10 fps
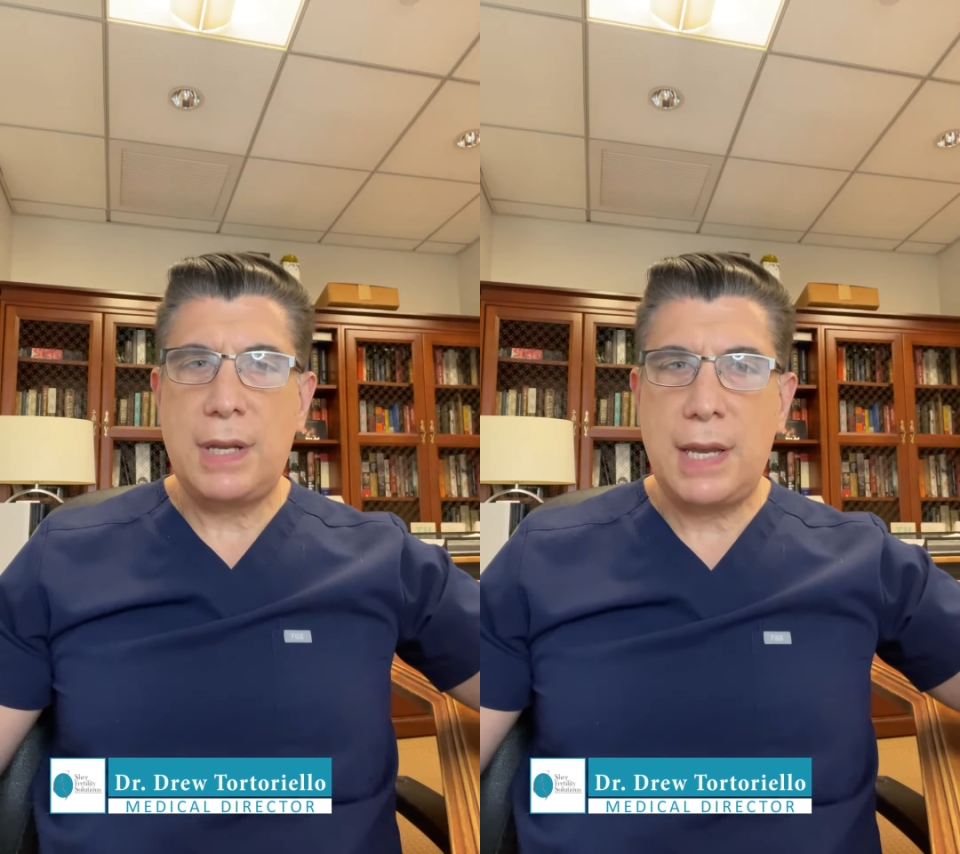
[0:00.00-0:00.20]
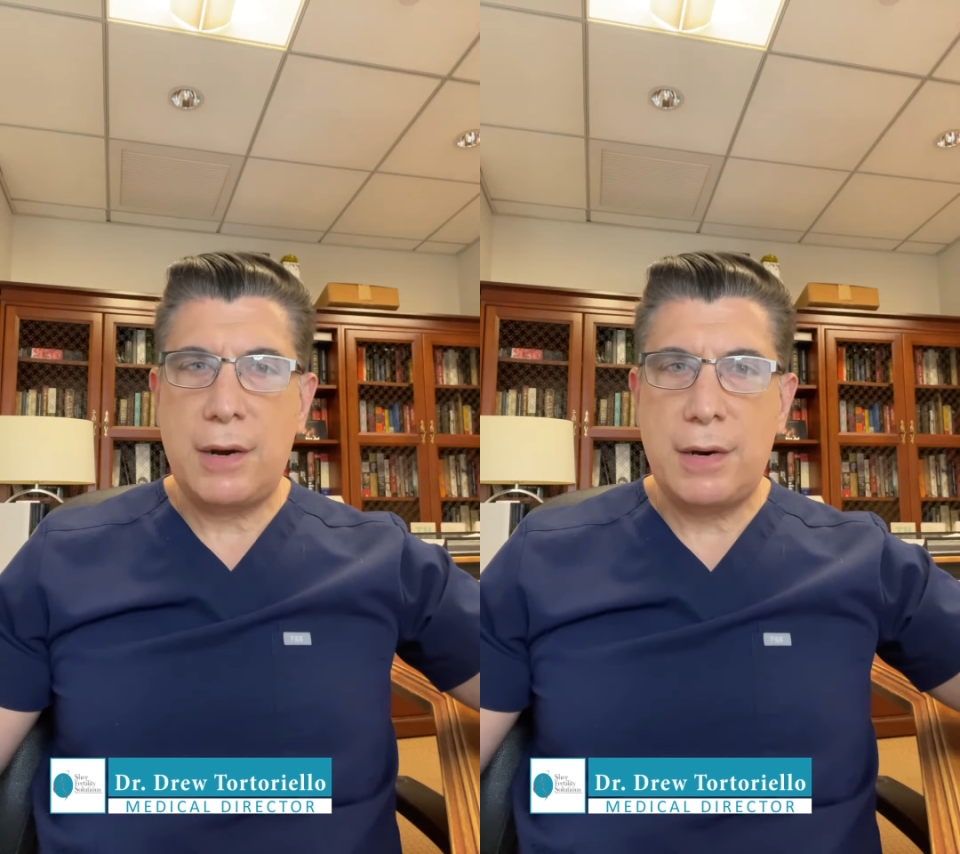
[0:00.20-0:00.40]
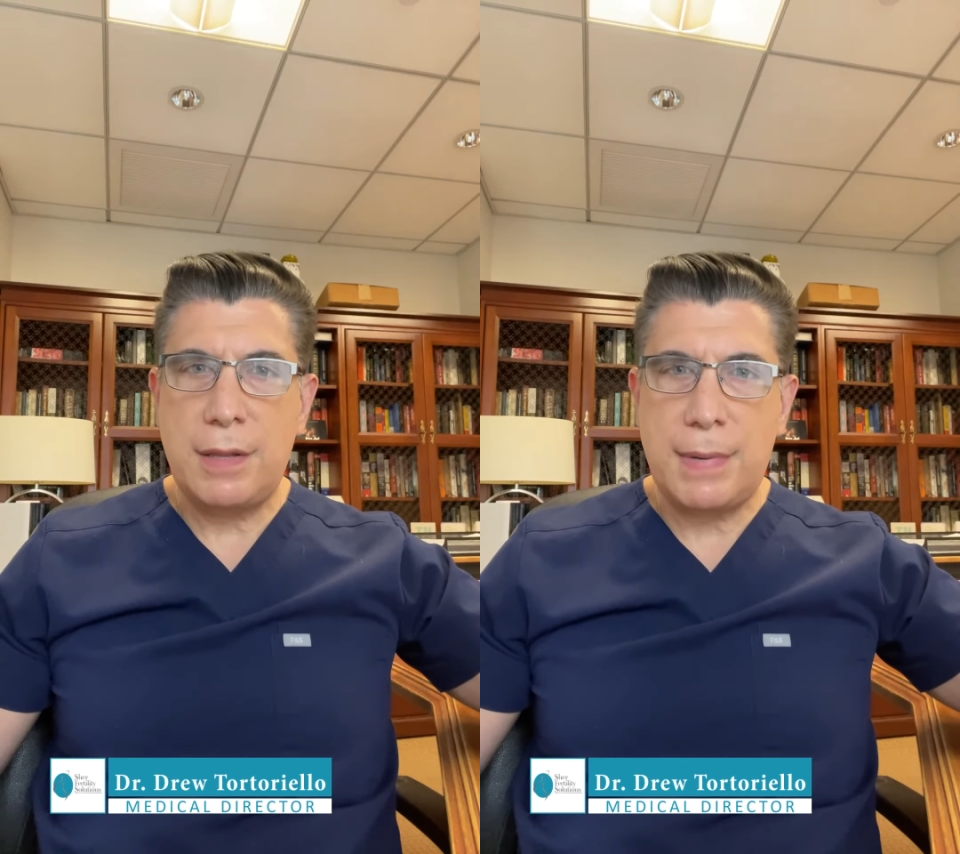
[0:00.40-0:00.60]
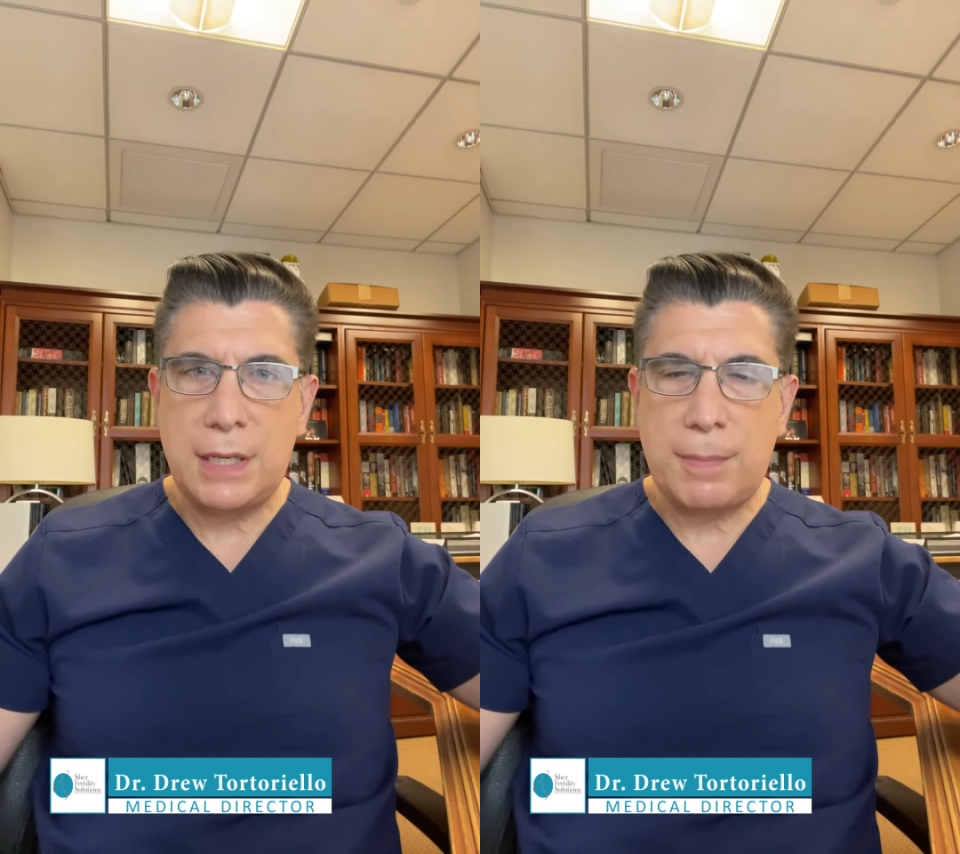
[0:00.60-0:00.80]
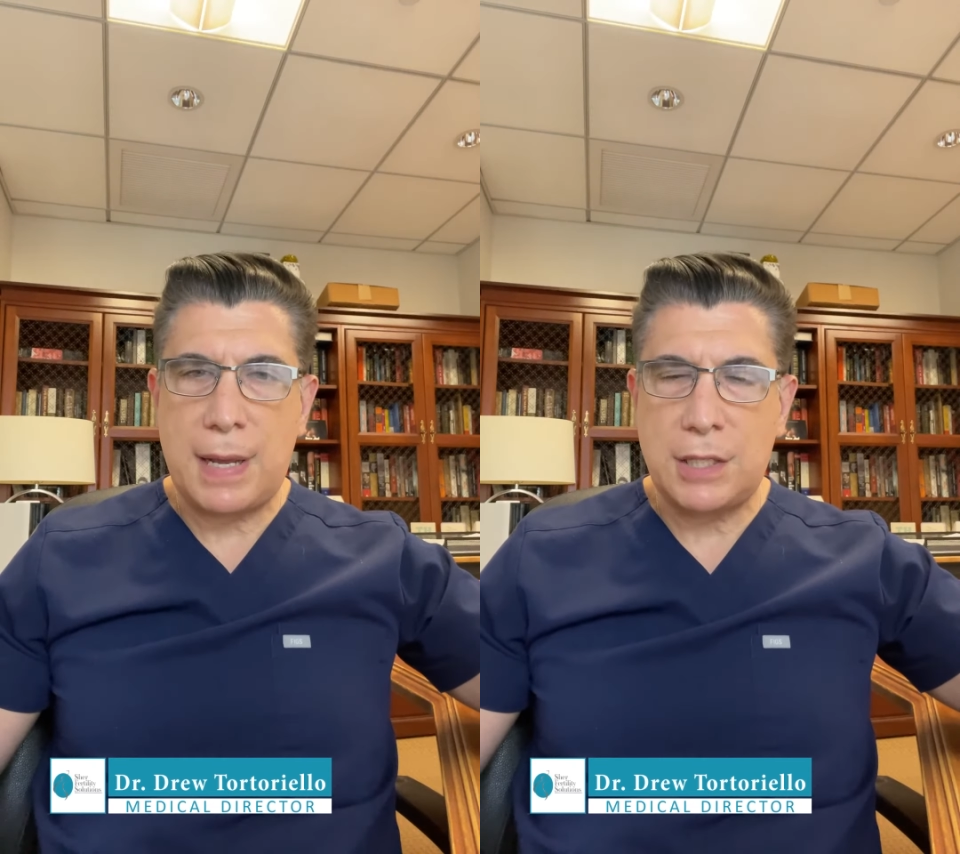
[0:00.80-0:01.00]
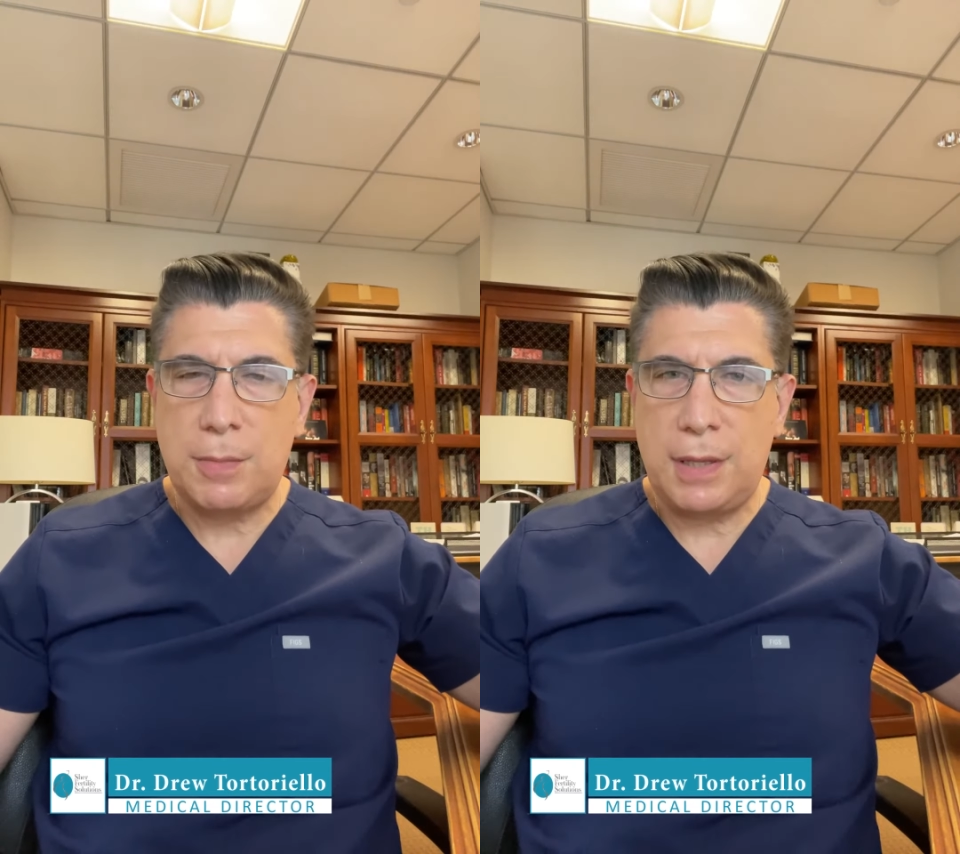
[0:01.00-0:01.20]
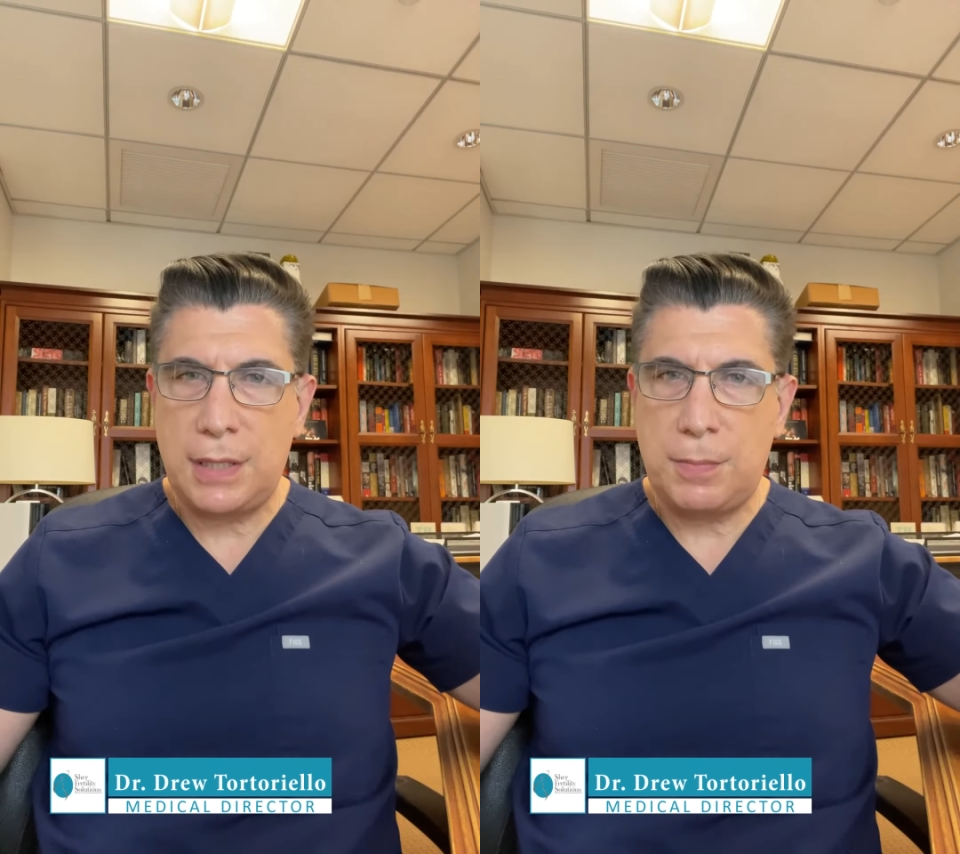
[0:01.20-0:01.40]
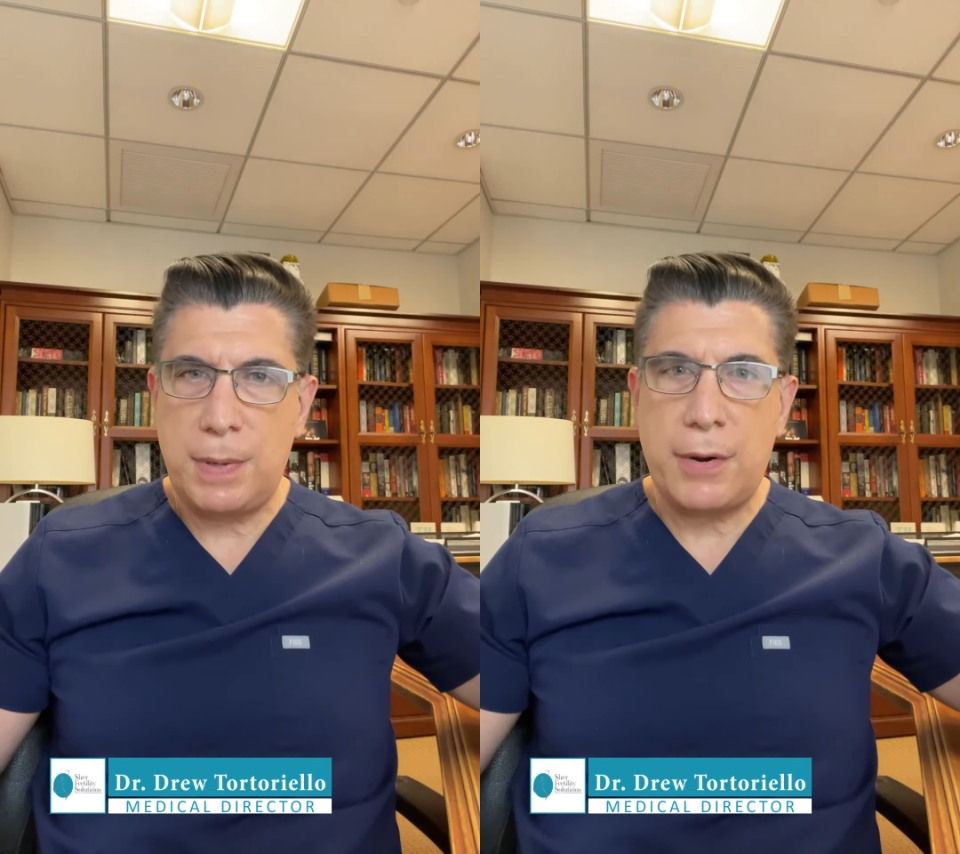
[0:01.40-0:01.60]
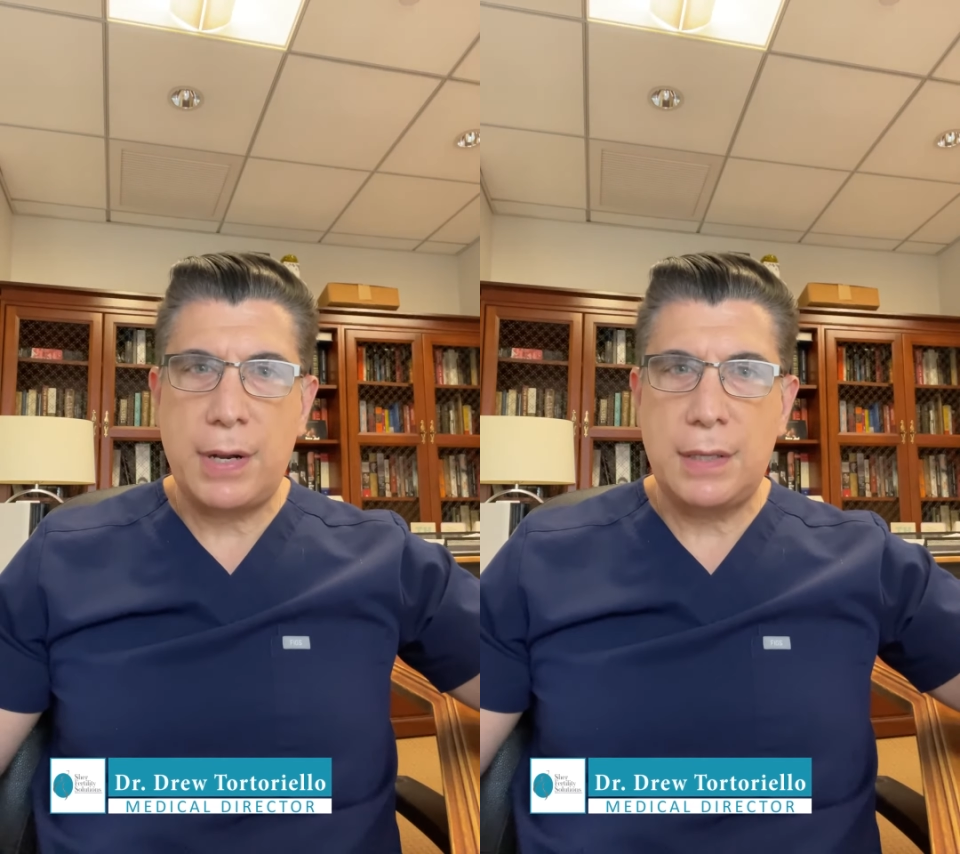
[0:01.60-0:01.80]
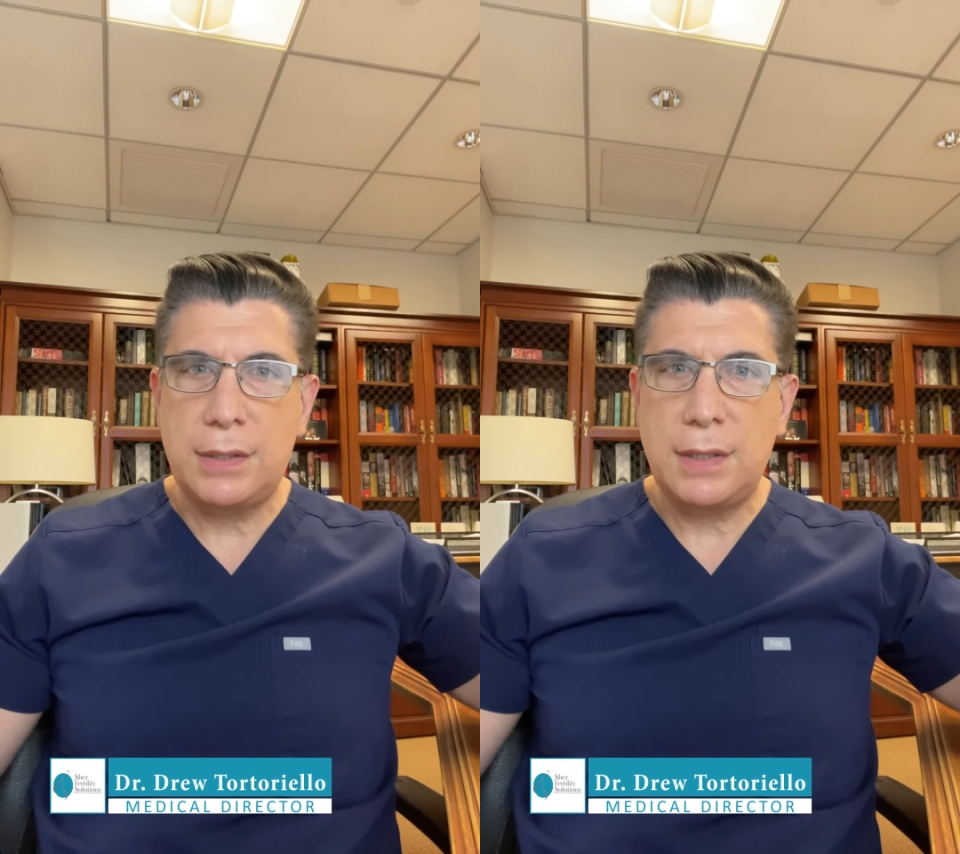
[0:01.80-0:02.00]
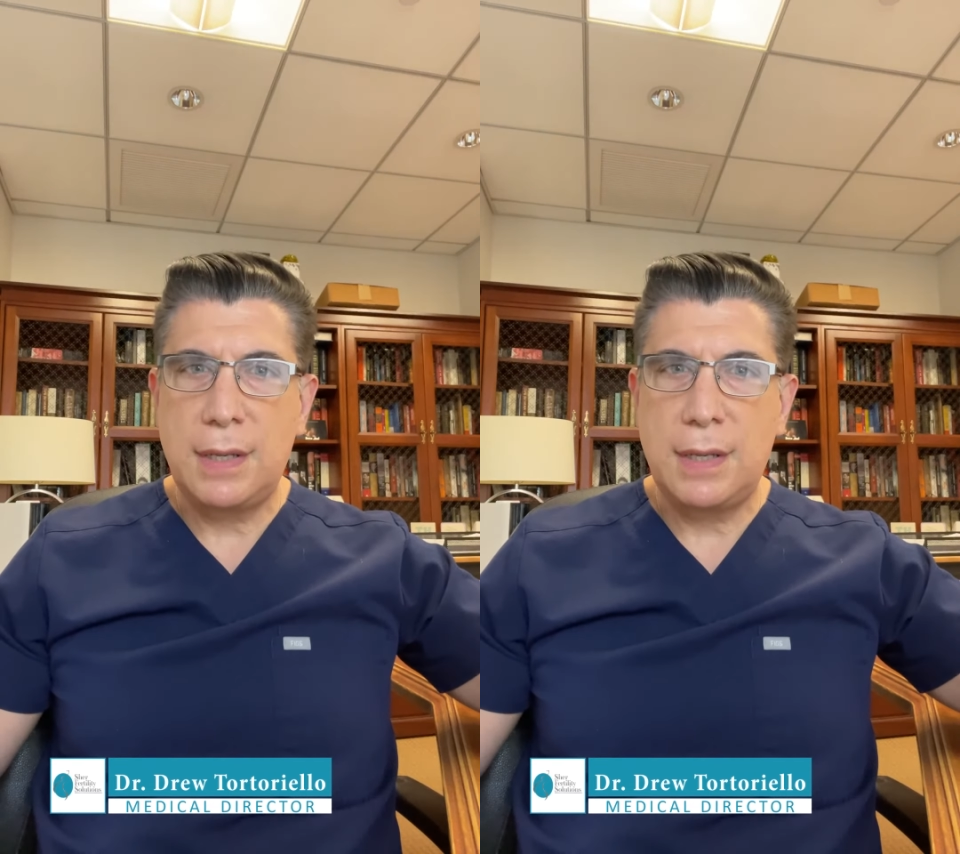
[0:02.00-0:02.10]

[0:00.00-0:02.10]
care and the best possible experience.